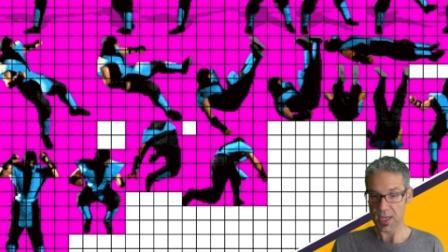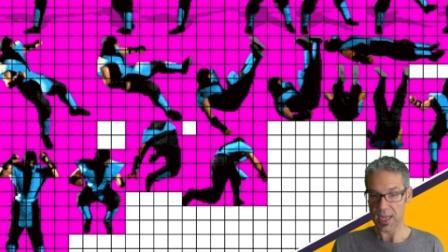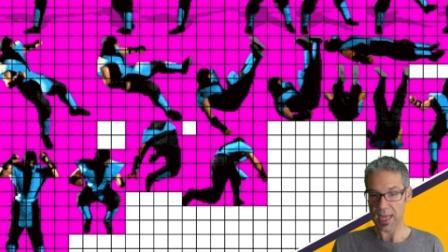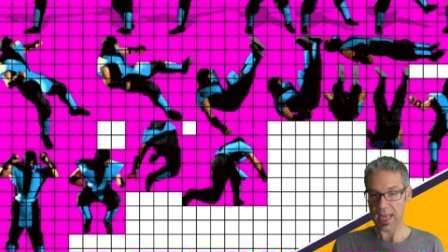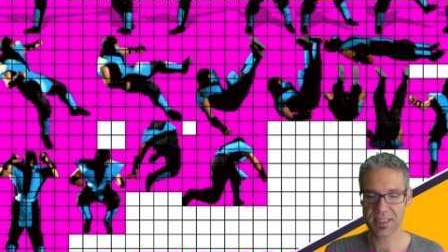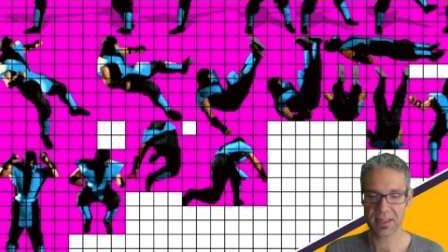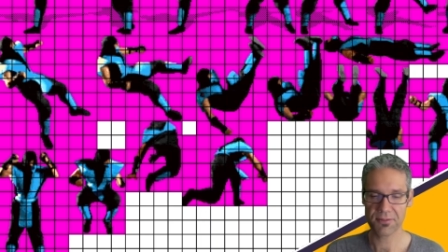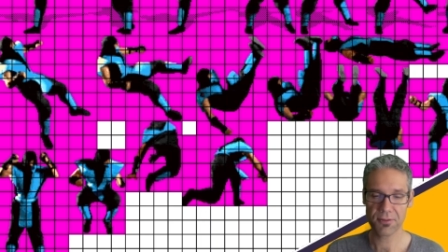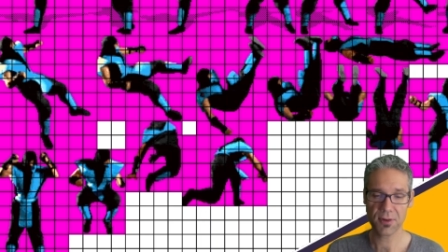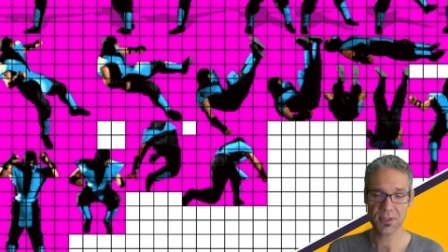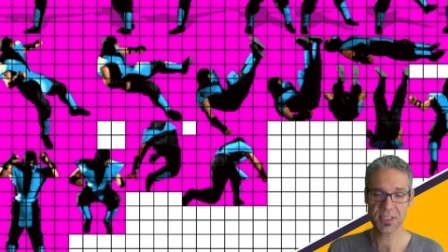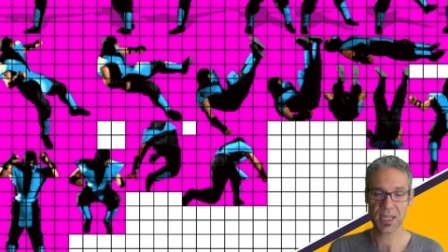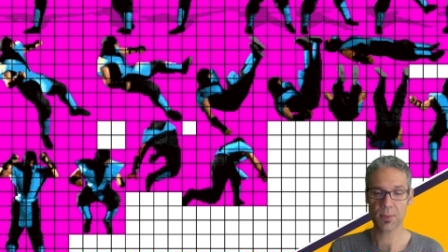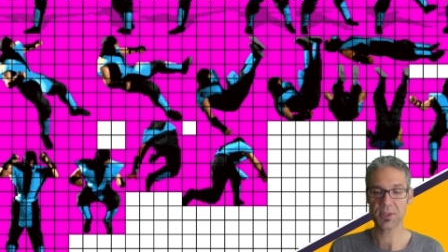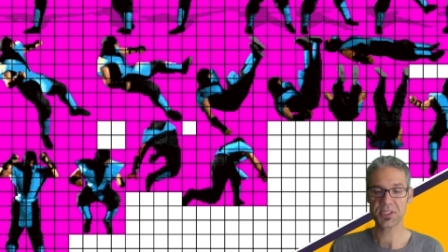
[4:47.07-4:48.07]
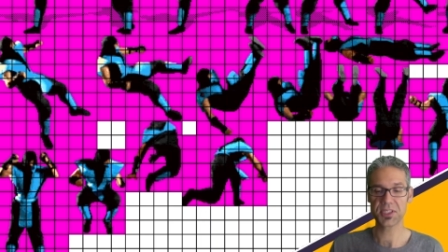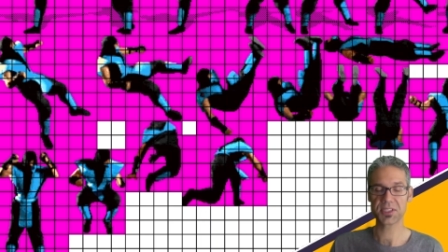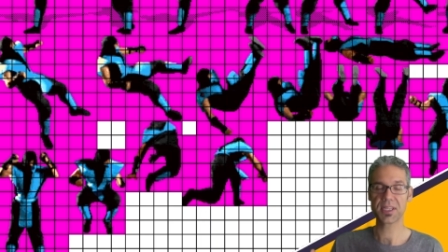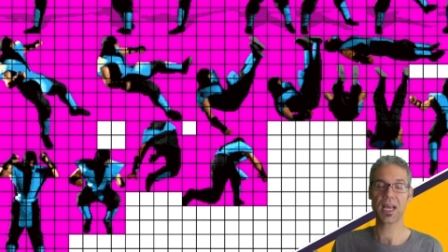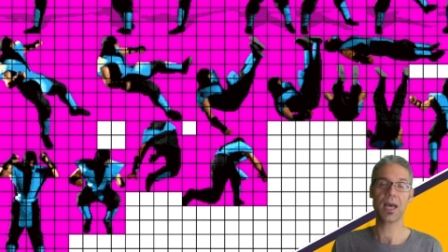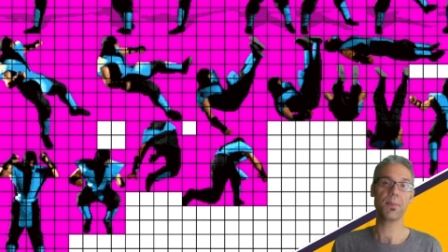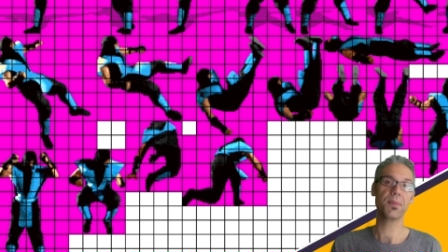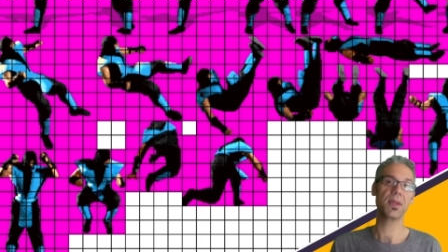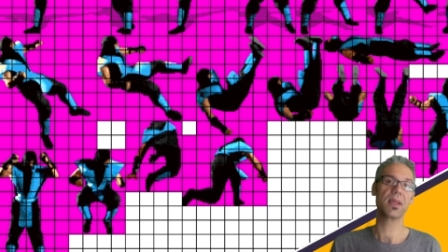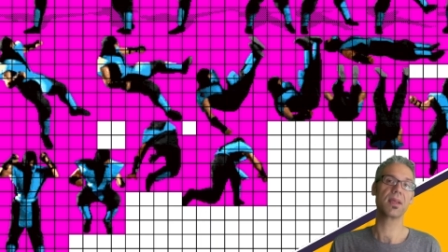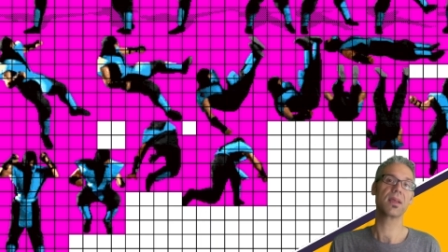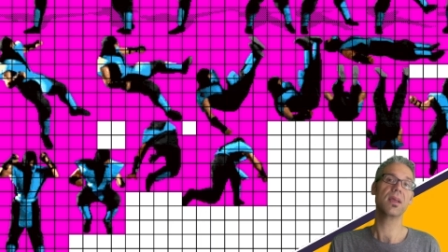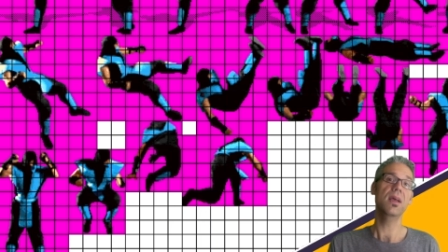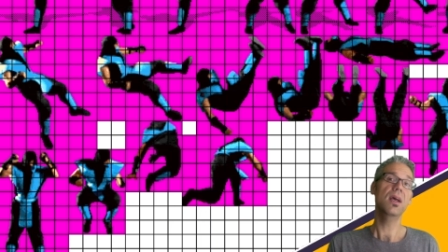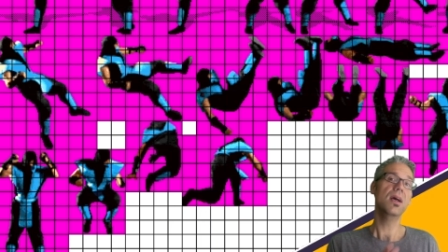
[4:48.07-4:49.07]
Because at first I was just
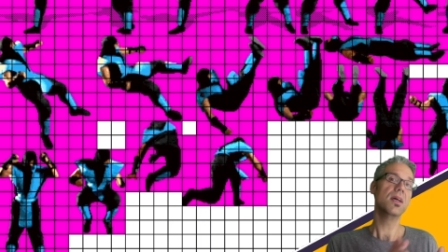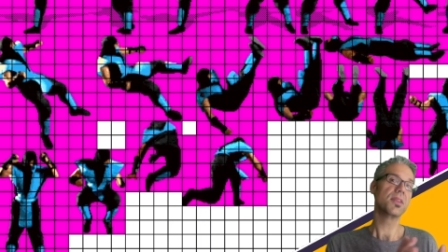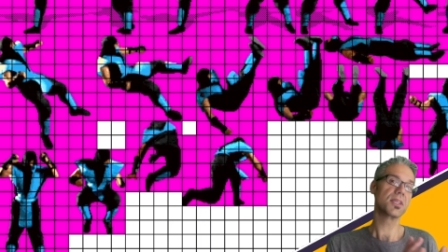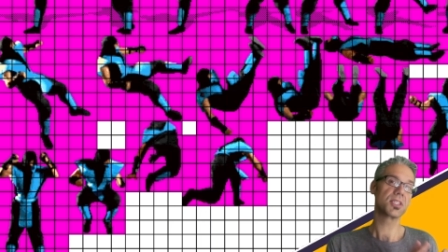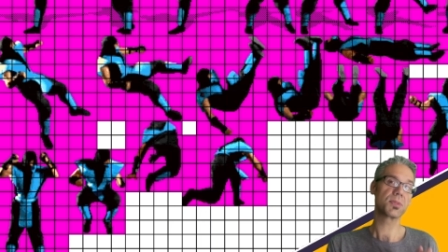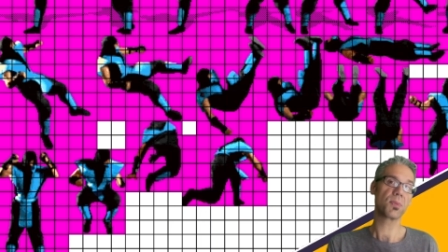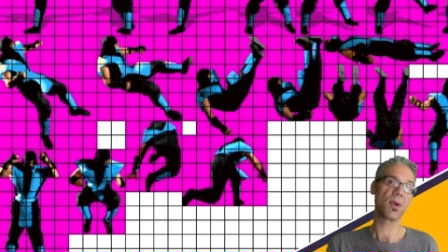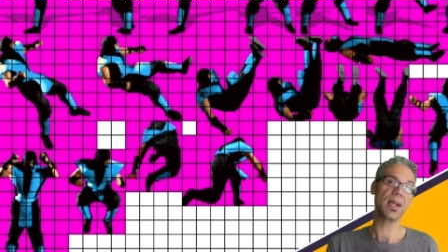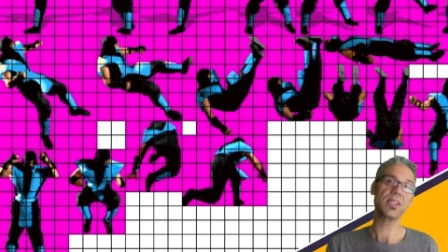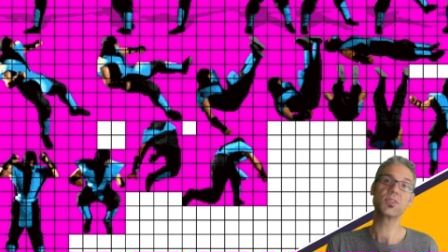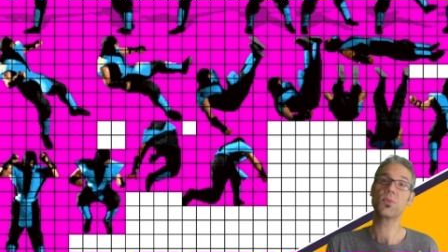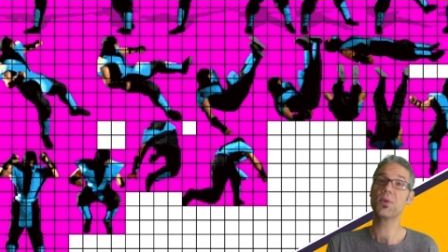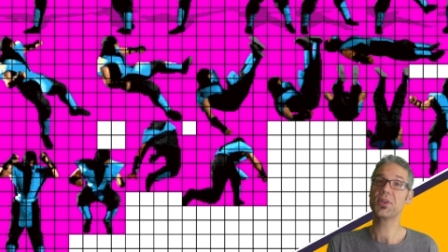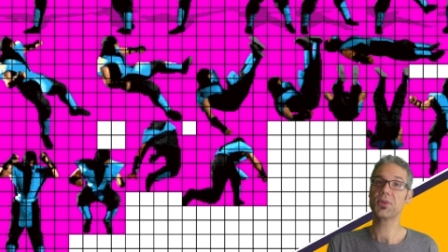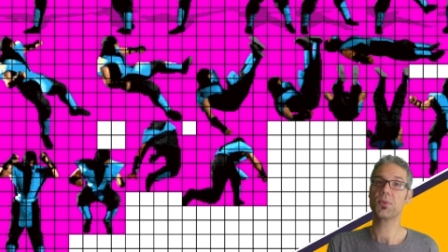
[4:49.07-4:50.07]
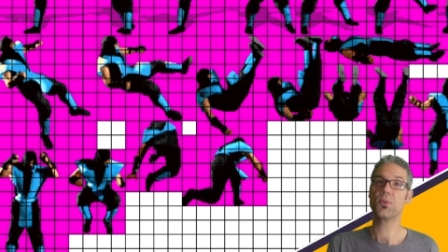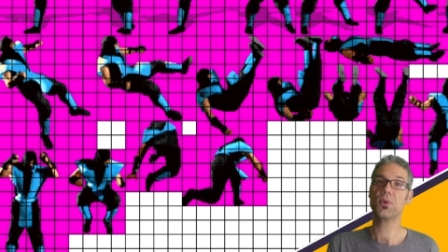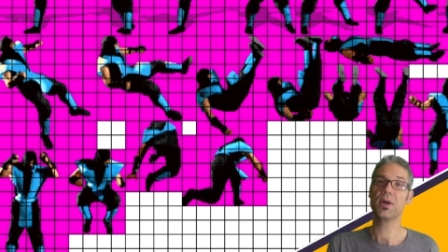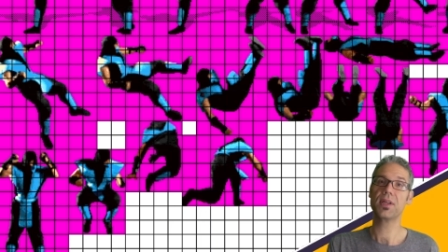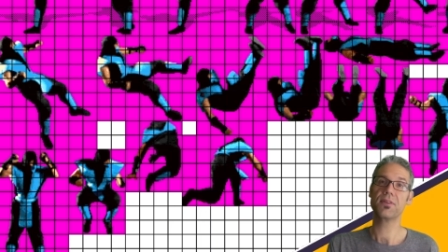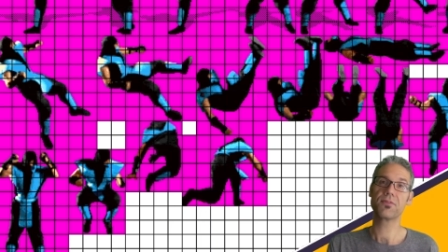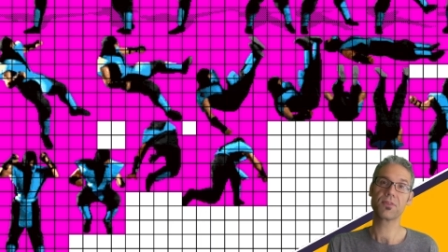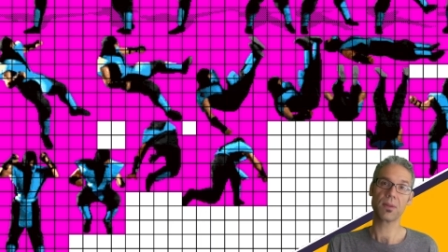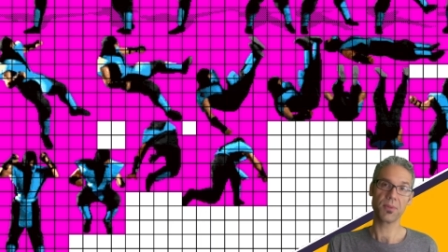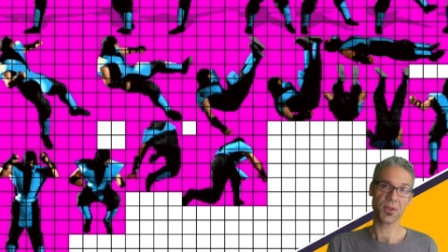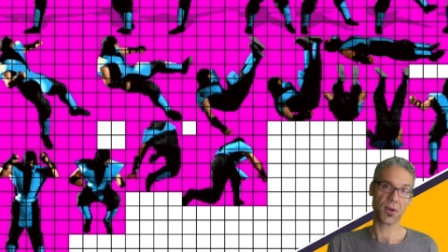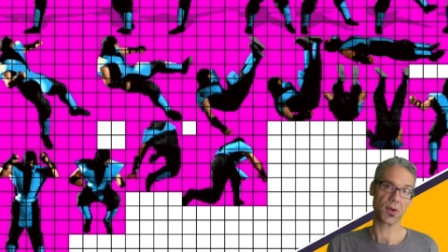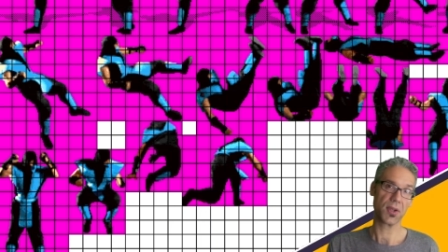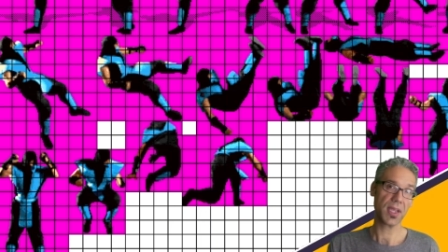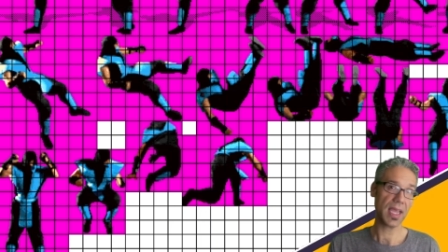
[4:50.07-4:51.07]
copying the sprites one-to-one from
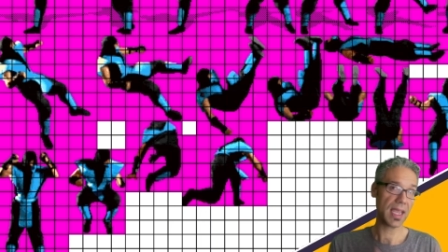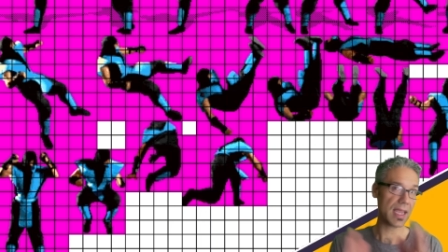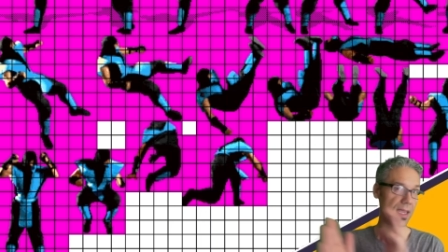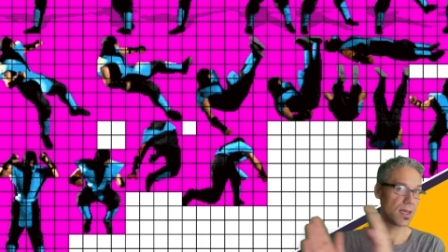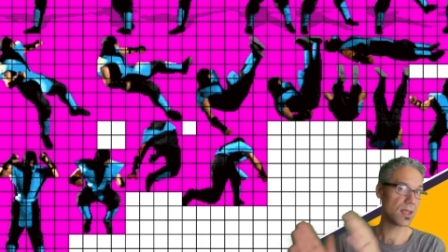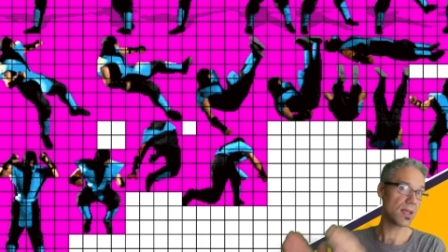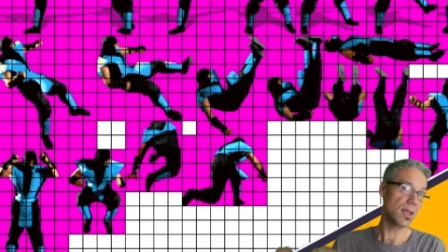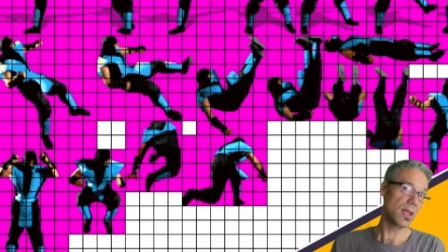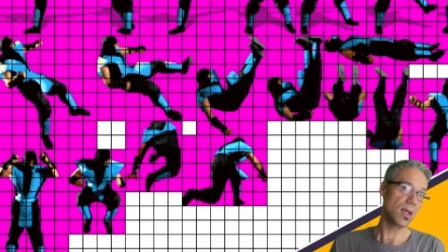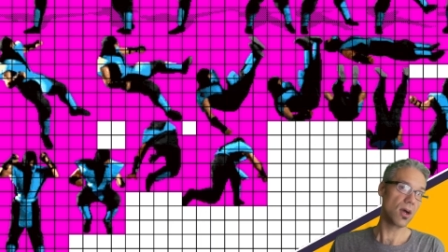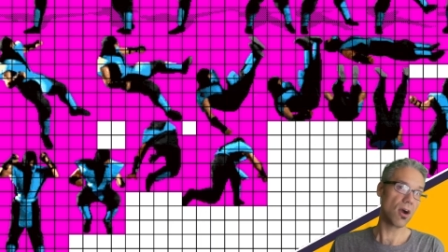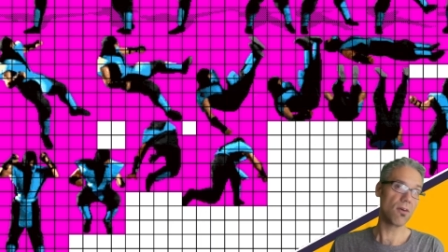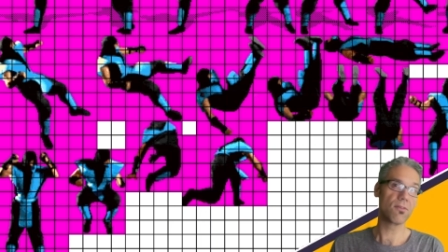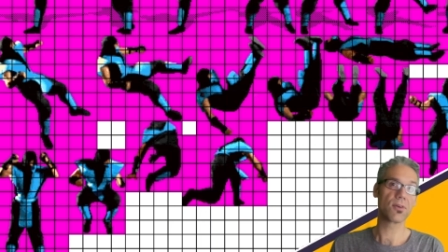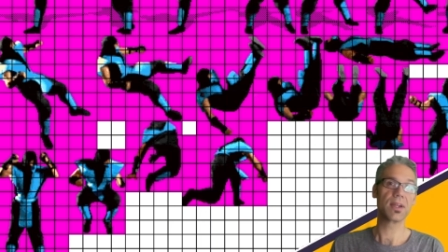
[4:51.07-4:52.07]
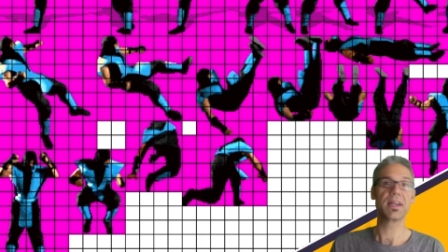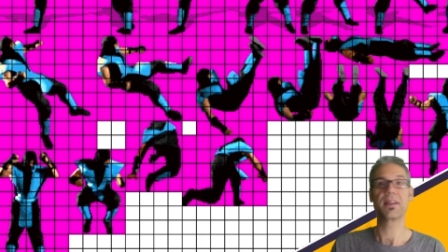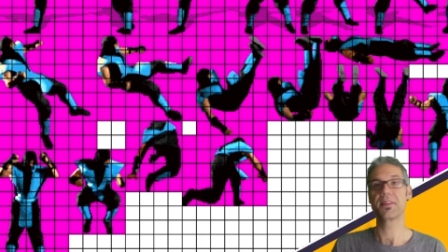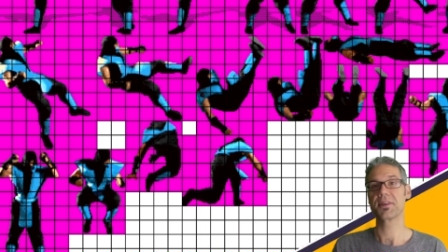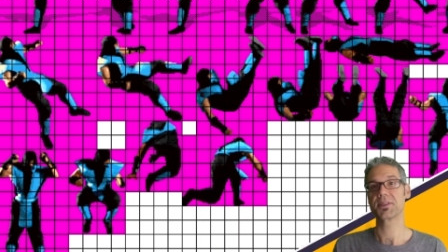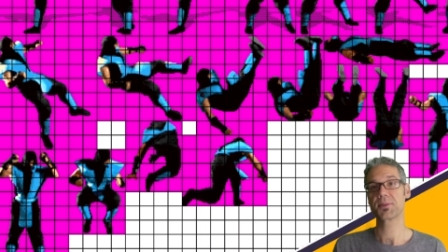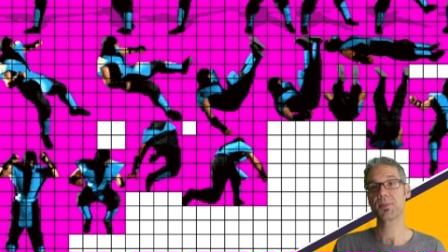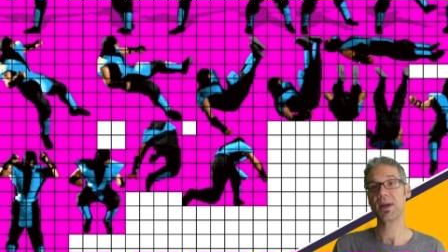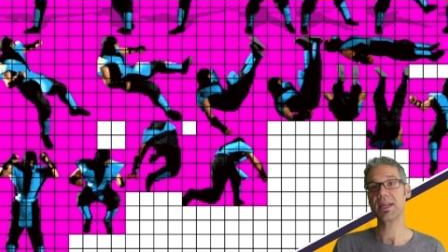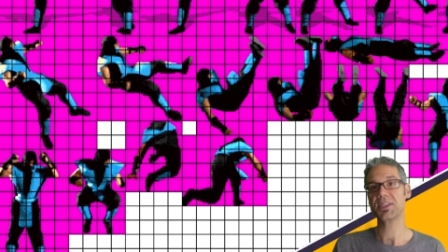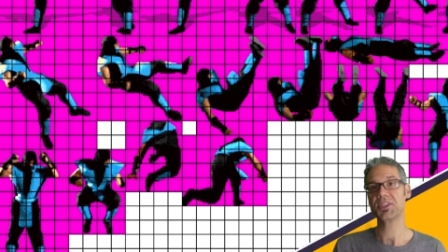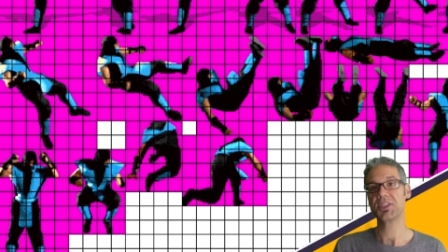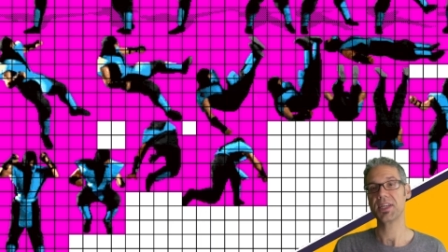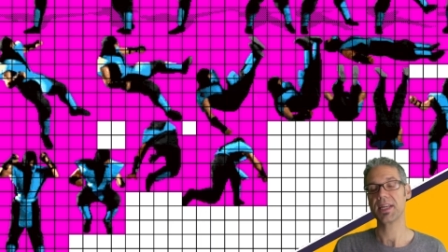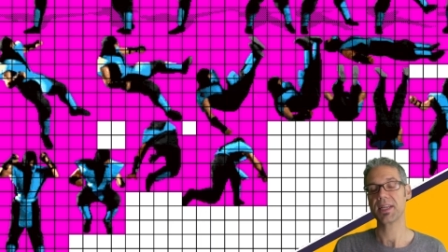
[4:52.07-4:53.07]
the arcade over into the sprite
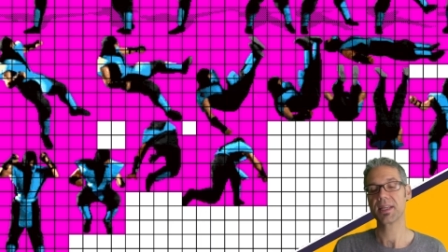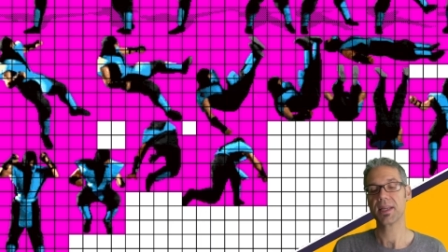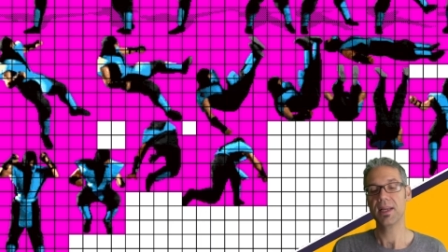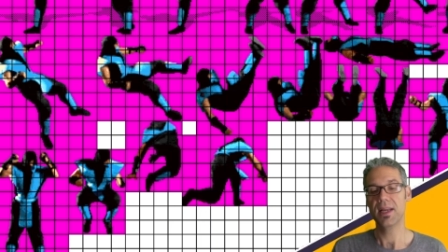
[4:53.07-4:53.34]
sheet.